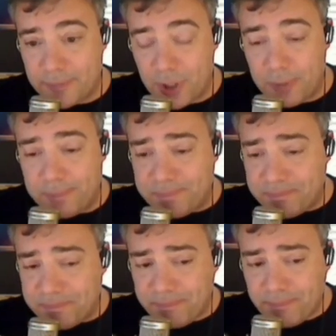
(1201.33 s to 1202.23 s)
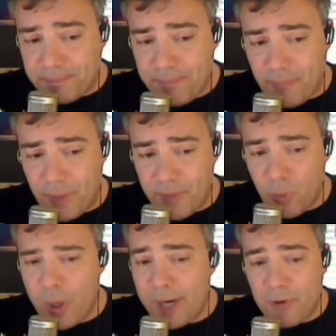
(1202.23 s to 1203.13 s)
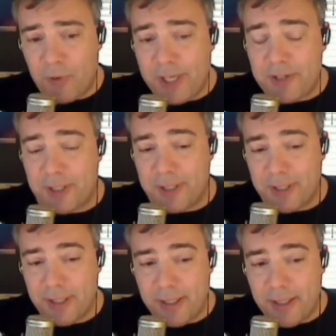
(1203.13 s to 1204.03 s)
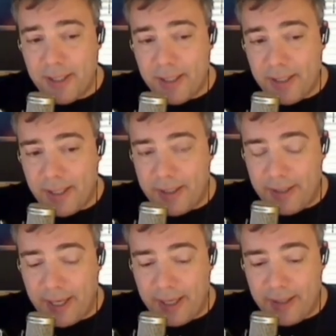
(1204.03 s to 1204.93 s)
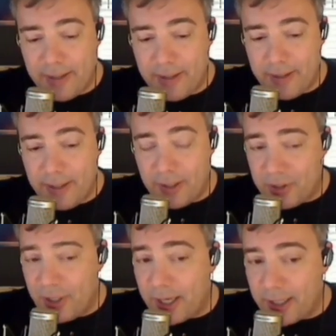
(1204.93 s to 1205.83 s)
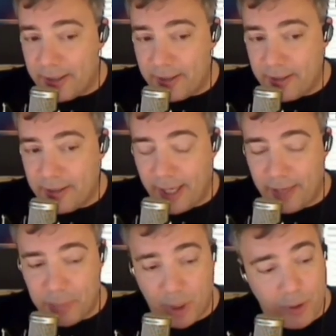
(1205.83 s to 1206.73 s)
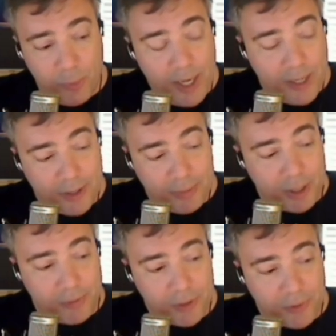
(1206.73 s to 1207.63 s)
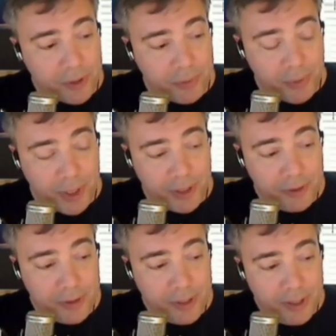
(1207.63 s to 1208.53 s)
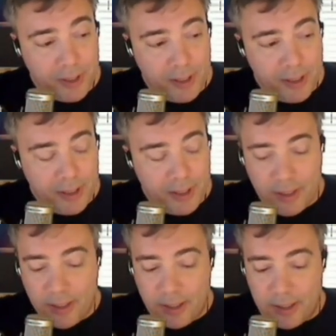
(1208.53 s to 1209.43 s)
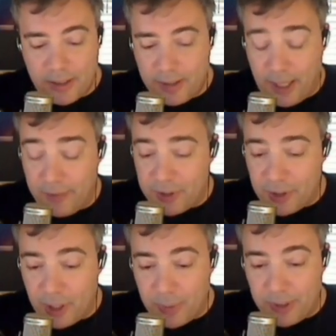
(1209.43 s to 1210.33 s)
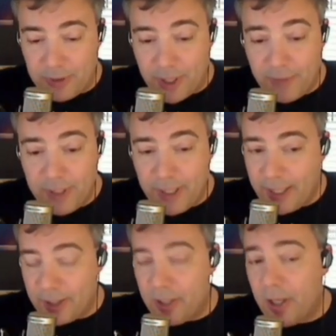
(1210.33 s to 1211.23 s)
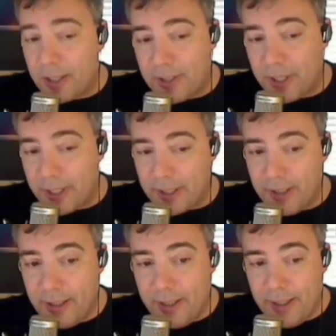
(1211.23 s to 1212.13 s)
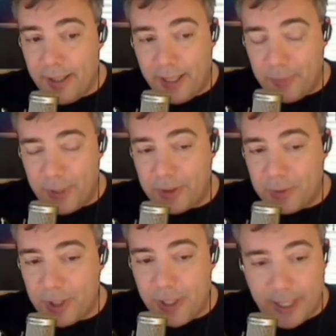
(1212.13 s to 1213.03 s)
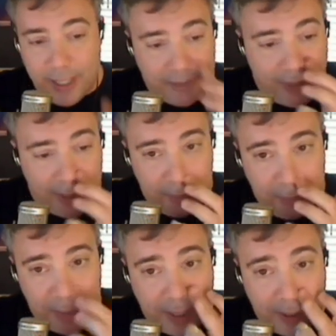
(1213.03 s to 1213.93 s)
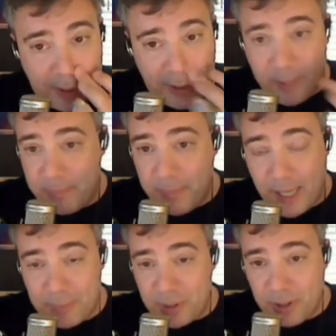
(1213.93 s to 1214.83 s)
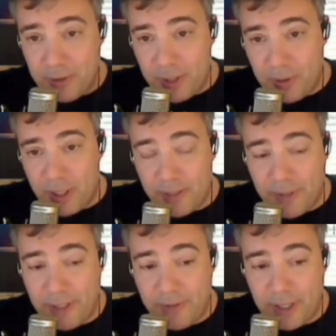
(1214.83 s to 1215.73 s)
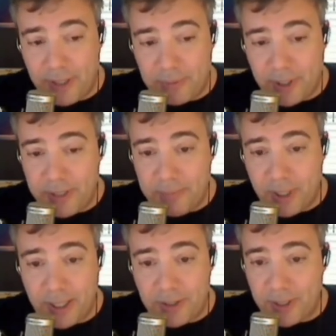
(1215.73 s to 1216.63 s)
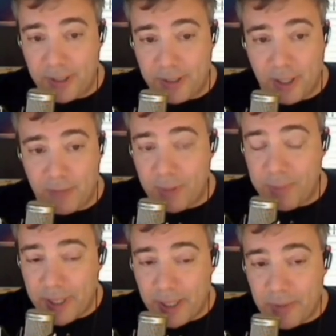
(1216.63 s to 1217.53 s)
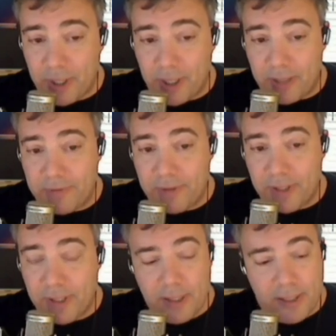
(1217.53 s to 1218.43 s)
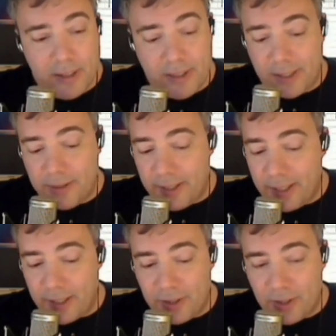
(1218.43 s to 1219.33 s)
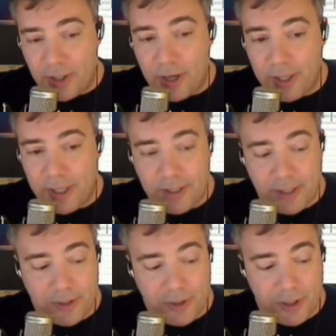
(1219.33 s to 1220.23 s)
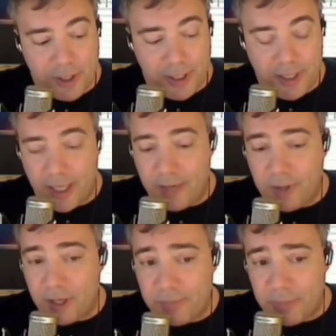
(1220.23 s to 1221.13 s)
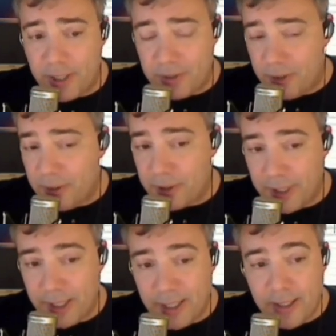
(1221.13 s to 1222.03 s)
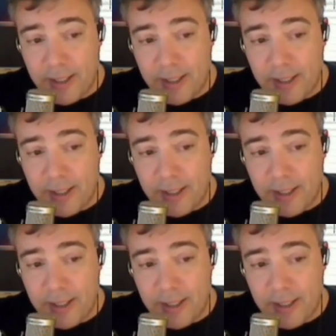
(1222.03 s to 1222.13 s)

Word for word: So, for whatever reason, they, they they're stuck. They have blown away their previous version of Windows. Uh, they have installed Windows 7, and now the clock's ticking, and Windows will not activate and they absolutely qualified for that upgrade pricing. They're not ripping anyone off. They they got suckered into this early half off price usually,